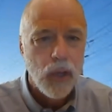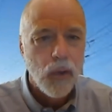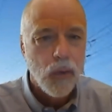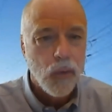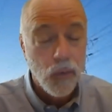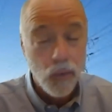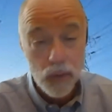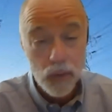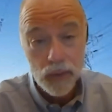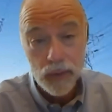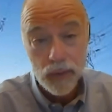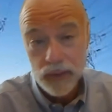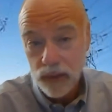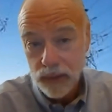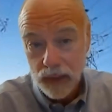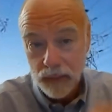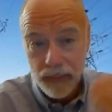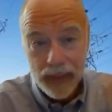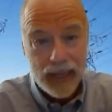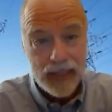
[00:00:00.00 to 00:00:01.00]
or your
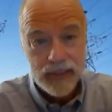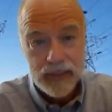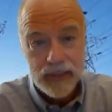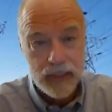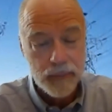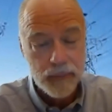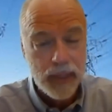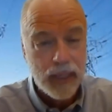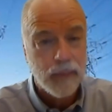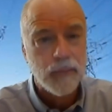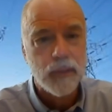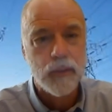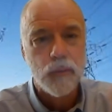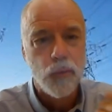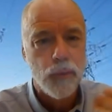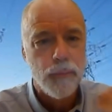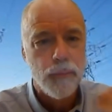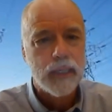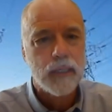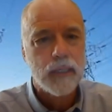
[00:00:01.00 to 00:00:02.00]
capacity payment
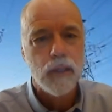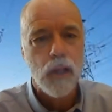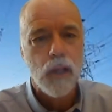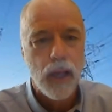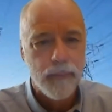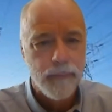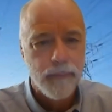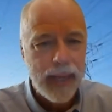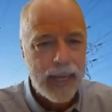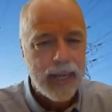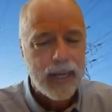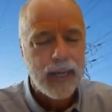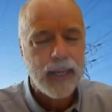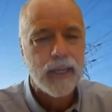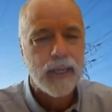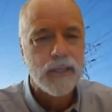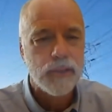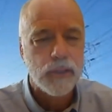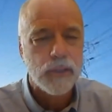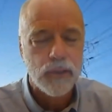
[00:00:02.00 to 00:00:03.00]
will be clawed back,
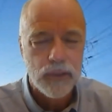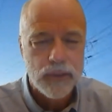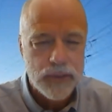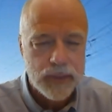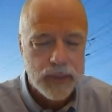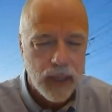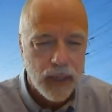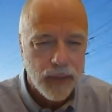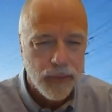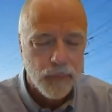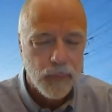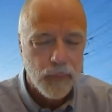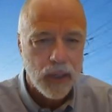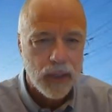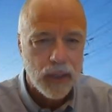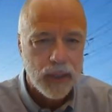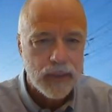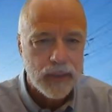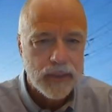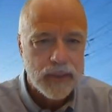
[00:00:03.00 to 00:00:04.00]
as occurs in other
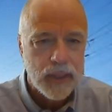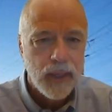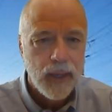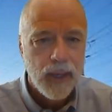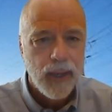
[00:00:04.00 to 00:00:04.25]
markets.